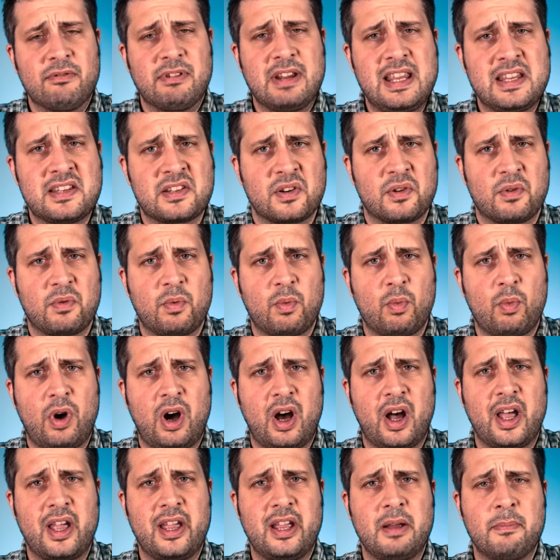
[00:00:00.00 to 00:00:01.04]
reason
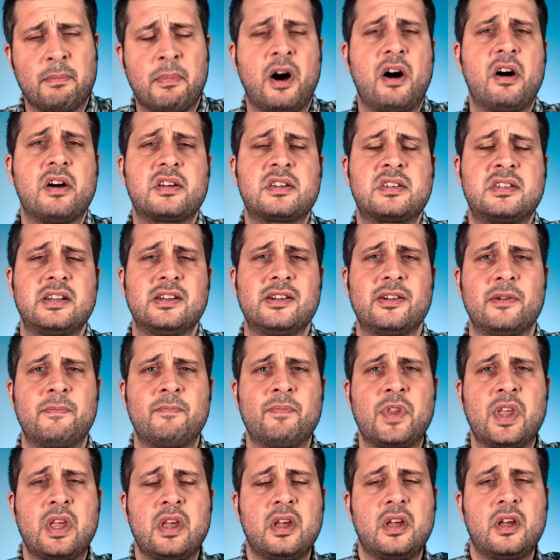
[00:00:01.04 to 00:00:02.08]
why Mark Steele
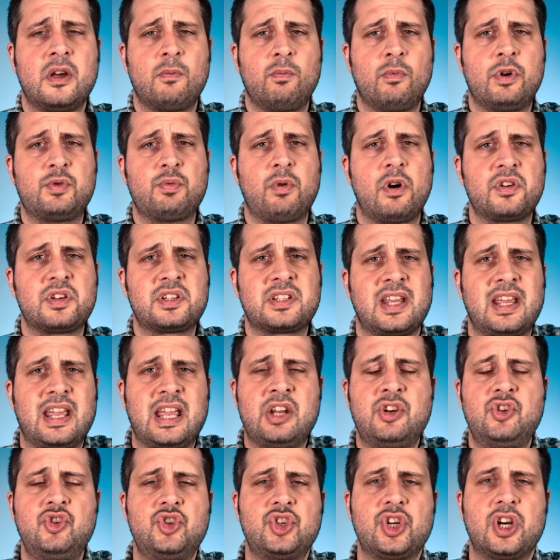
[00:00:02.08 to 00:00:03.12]
would want to
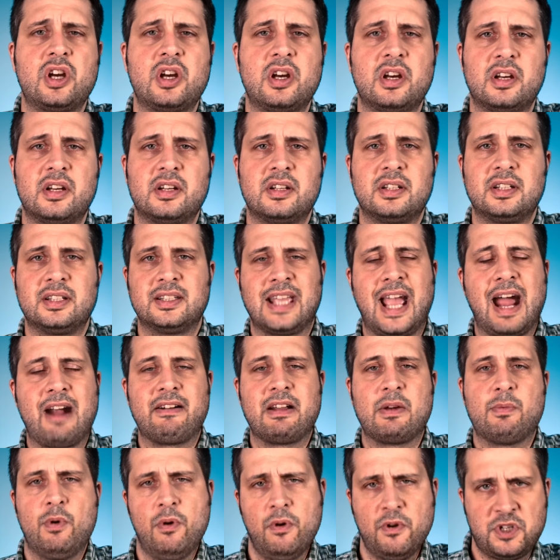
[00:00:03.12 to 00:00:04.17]
injure
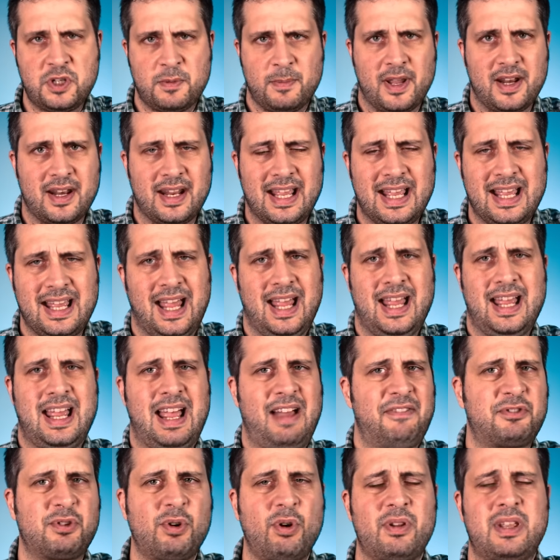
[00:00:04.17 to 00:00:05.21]
Gary Waterman.
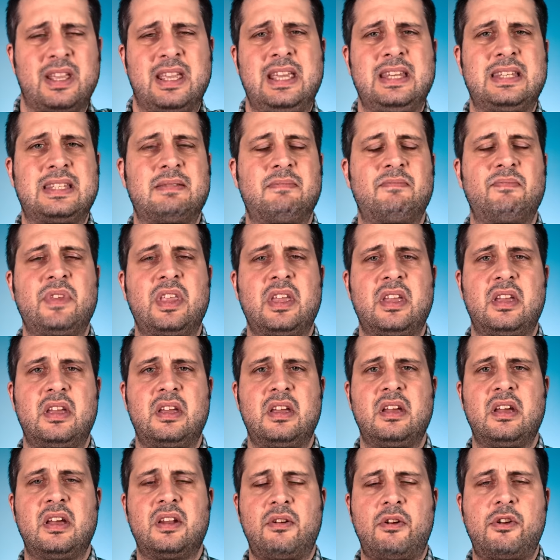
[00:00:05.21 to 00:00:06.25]
After all, he's
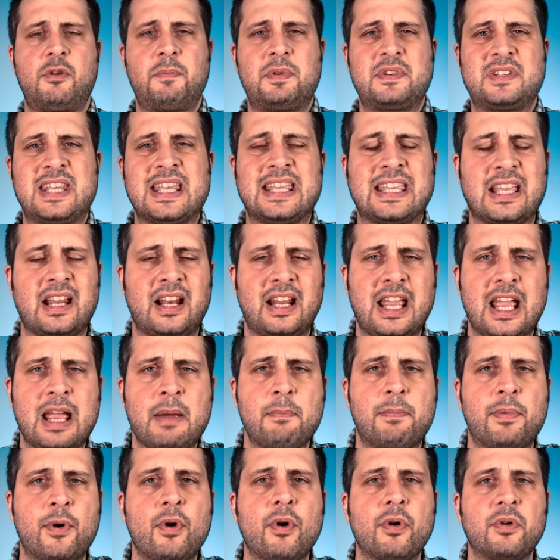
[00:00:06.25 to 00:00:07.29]
not a particularly
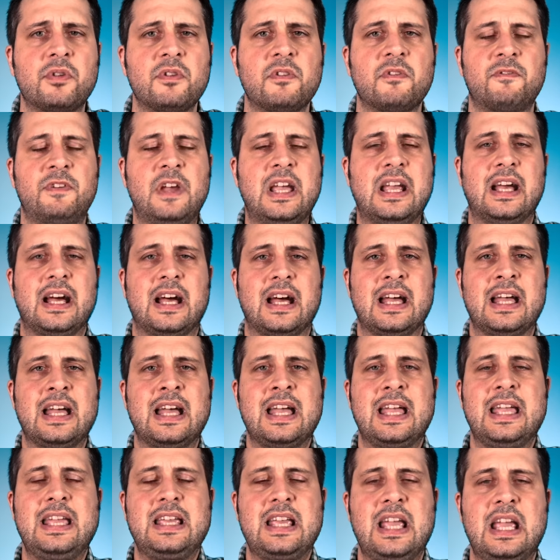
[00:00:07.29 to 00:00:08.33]
important figure.
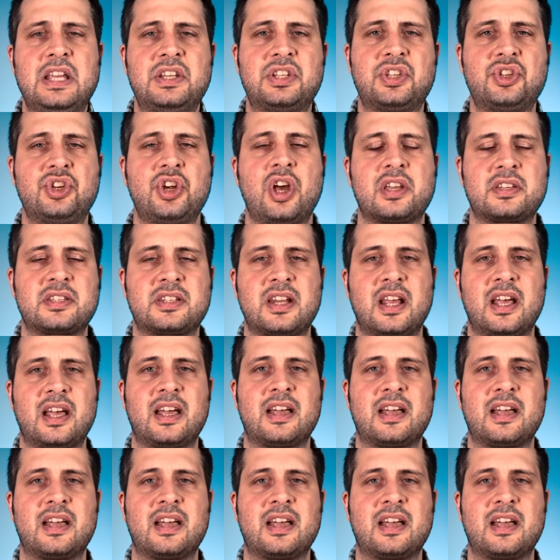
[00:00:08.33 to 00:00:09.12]
He's just